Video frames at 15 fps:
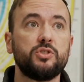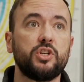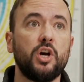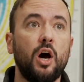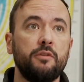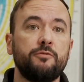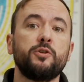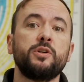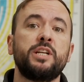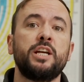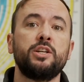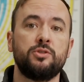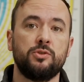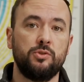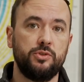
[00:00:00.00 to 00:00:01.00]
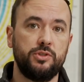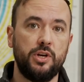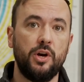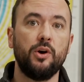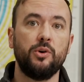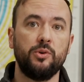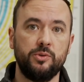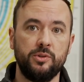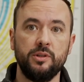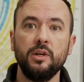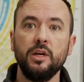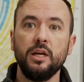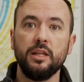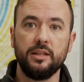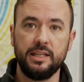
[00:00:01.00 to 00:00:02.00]
confrontational tone
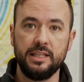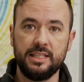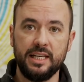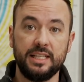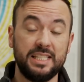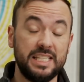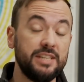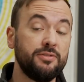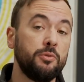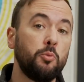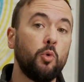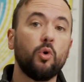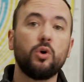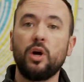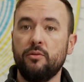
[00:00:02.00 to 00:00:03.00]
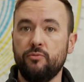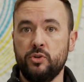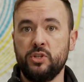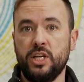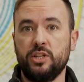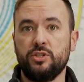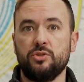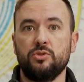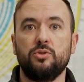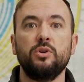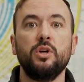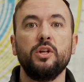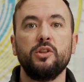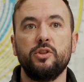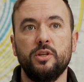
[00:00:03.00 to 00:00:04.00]
that he takes, even more confrontational
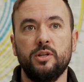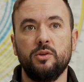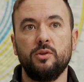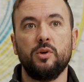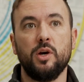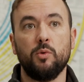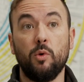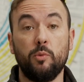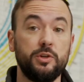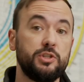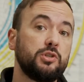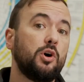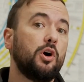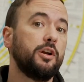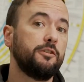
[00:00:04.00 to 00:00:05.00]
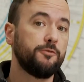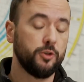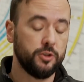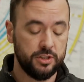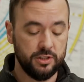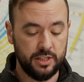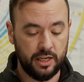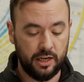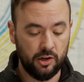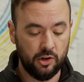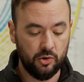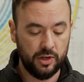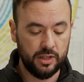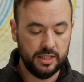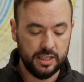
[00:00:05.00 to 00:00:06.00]
than what we saw in 1 and 2
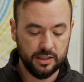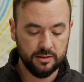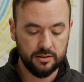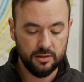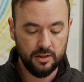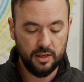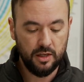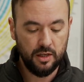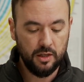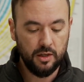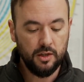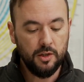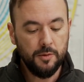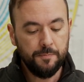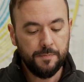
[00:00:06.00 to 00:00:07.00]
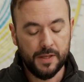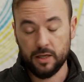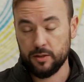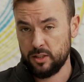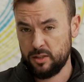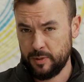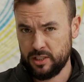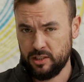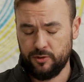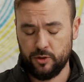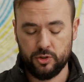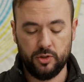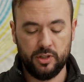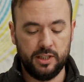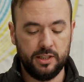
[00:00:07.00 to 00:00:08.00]
Corinthians, especially
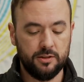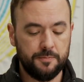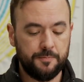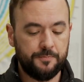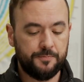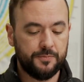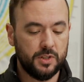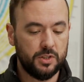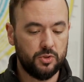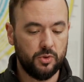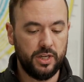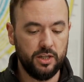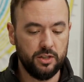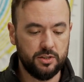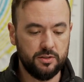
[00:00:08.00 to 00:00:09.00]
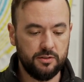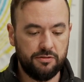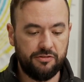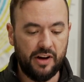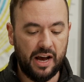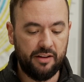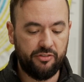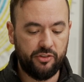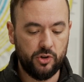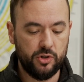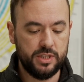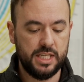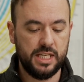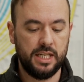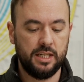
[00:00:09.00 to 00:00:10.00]
1 Corinthians. So here's
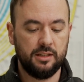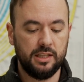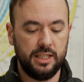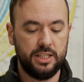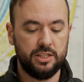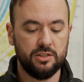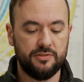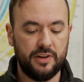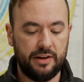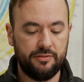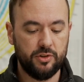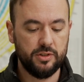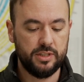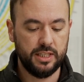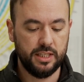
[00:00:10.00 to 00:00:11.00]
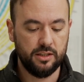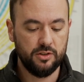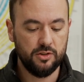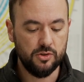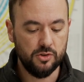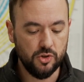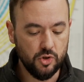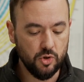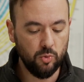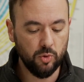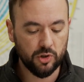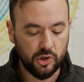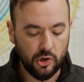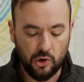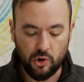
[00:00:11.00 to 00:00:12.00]
5:13, Galatians 5:13. You
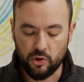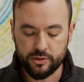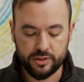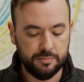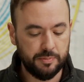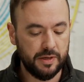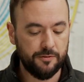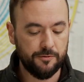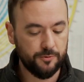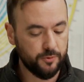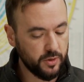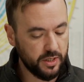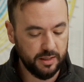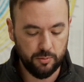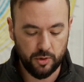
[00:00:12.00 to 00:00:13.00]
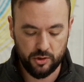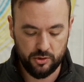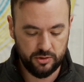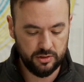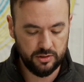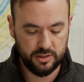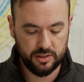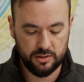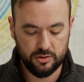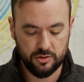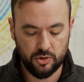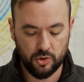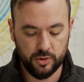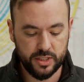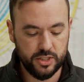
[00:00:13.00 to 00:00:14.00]
were called to be free, brothers and
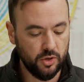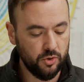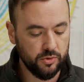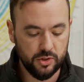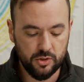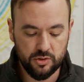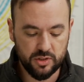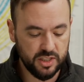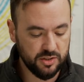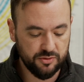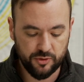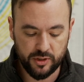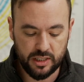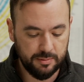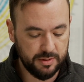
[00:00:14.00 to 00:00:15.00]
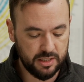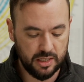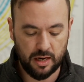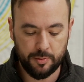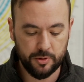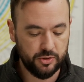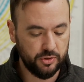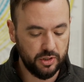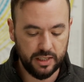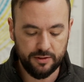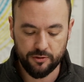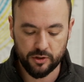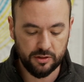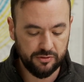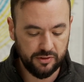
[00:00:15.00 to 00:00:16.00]
sisters, only don't use this freedom as an opportunity
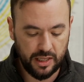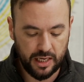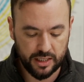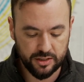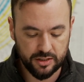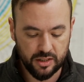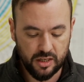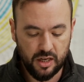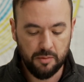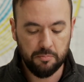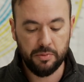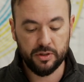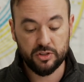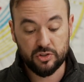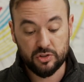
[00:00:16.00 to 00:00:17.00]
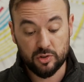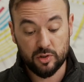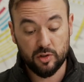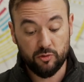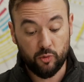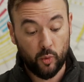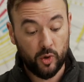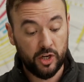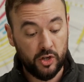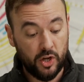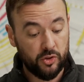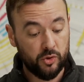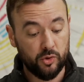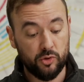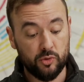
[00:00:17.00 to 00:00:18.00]
for the flesh, but serve one
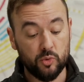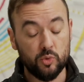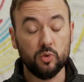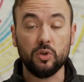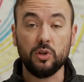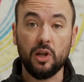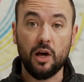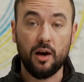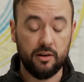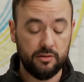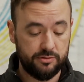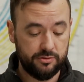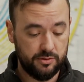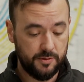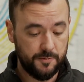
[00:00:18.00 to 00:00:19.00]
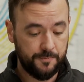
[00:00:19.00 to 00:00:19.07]
another through love.